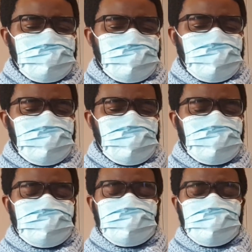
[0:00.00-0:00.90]
But
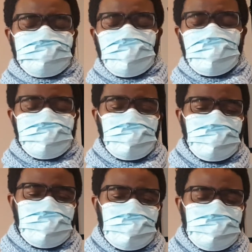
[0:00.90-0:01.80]
in spite of
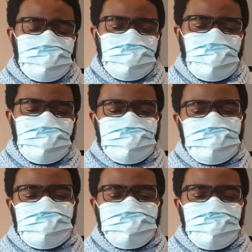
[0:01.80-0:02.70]
all these
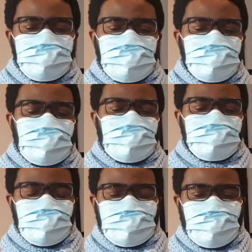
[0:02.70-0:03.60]
challenges brought about by the
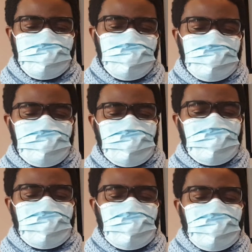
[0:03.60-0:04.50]
pandemic,
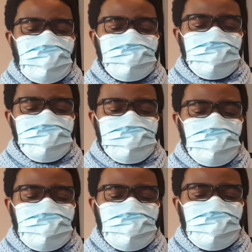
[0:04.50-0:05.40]
I've been
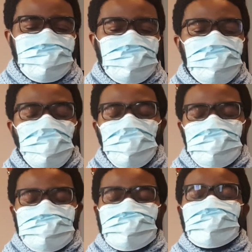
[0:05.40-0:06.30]
reminded even
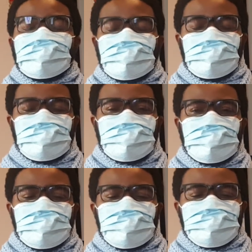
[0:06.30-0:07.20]
more daily
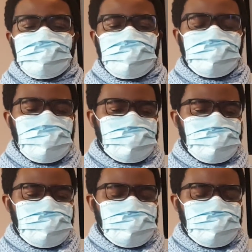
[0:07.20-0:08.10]
to be
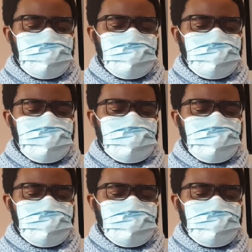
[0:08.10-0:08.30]
grateful.